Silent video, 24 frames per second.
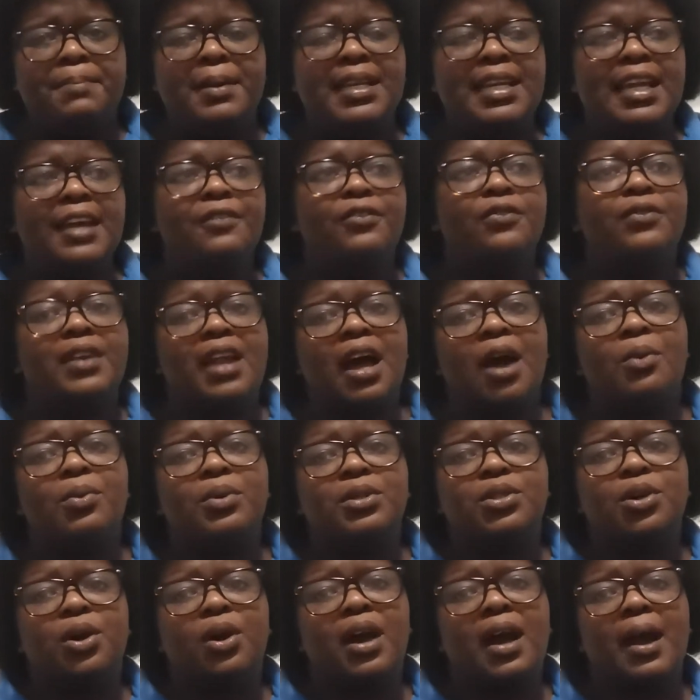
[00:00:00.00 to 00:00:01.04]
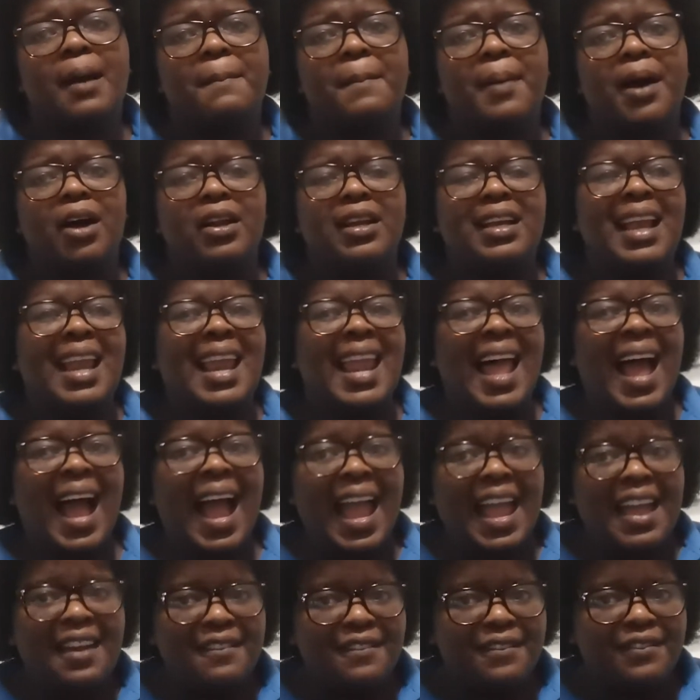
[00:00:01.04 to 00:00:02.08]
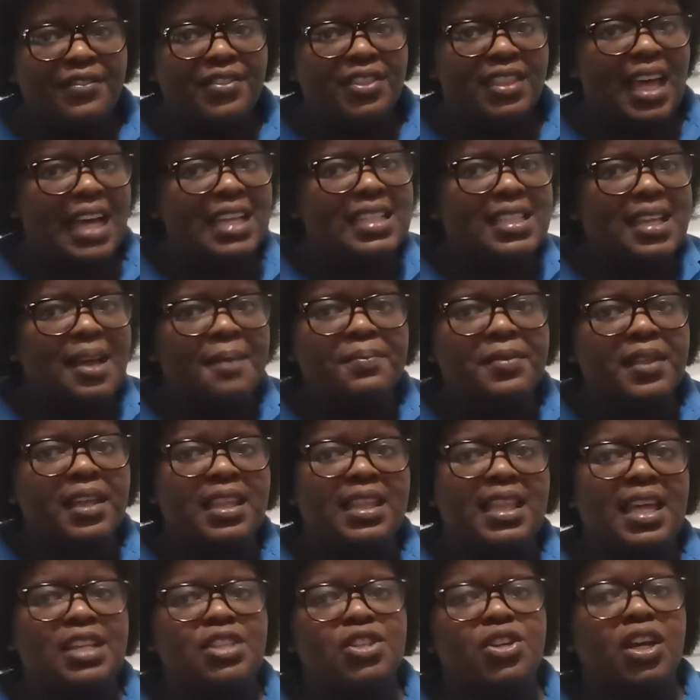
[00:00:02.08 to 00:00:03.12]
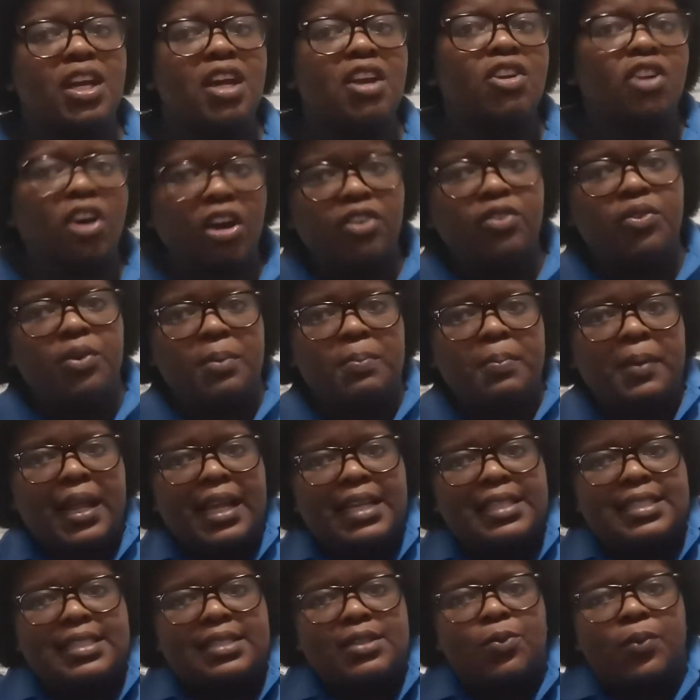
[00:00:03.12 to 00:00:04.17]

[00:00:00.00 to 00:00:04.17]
But if now we're talking about life, that's something that you cannot replace.